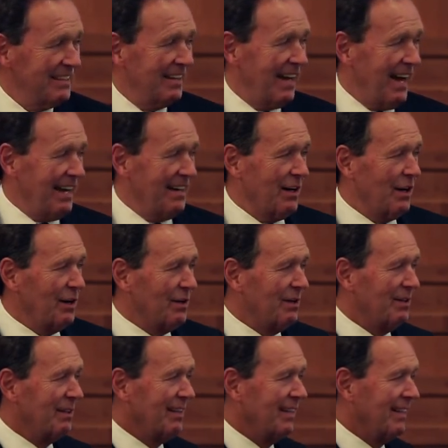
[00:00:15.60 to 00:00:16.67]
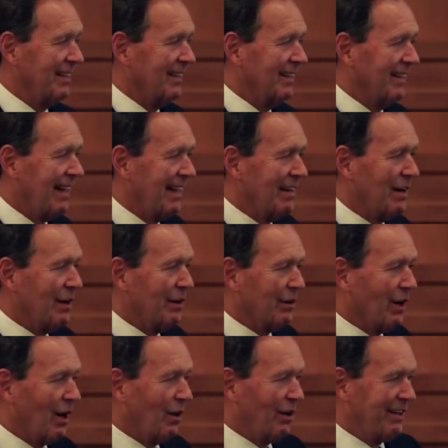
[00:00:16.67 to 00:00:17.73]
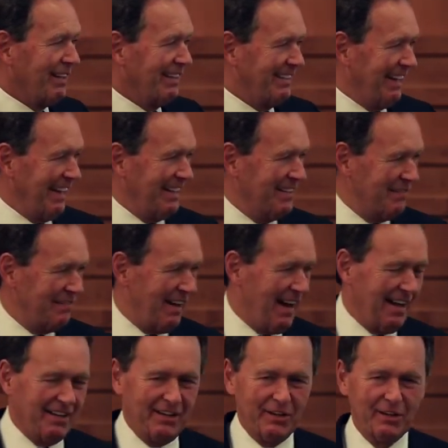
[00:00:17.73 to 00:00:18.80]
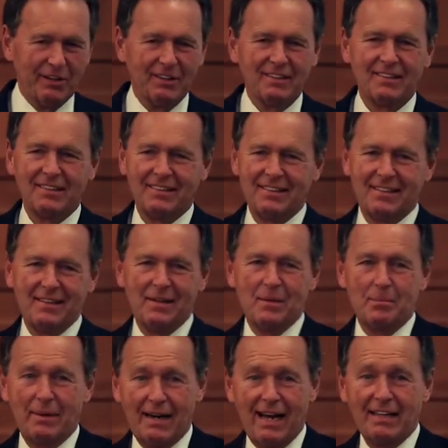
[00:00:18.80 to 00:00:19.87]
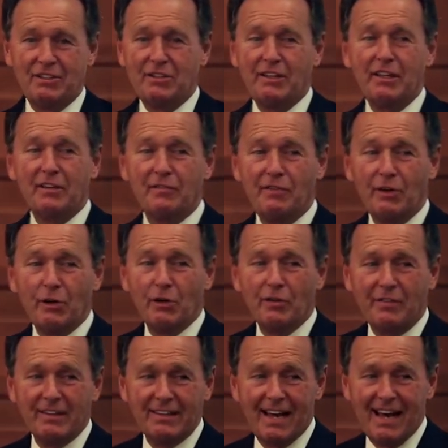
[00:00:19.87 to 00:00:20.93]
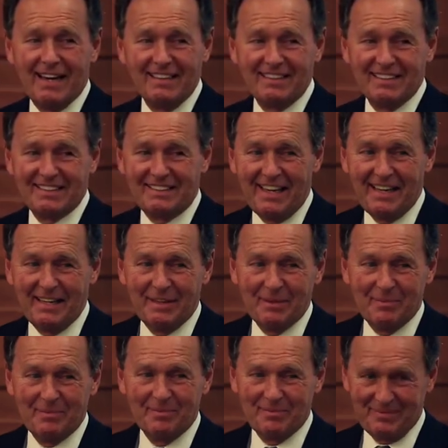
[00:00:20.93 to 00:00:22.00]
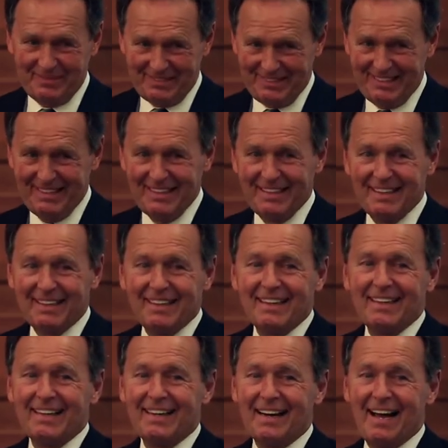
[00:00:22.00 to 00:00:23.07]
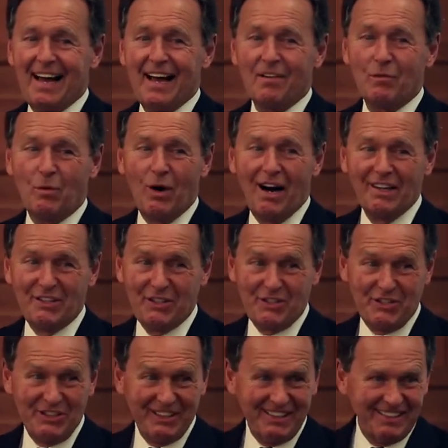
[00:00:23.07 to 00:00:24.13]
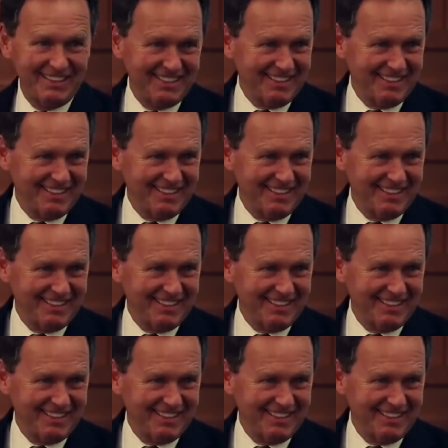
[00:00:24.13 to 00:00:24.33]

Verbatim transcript: Now, I know, I know you're all looking dignified here, but I see a few of you down at the stadium, and I've watched you.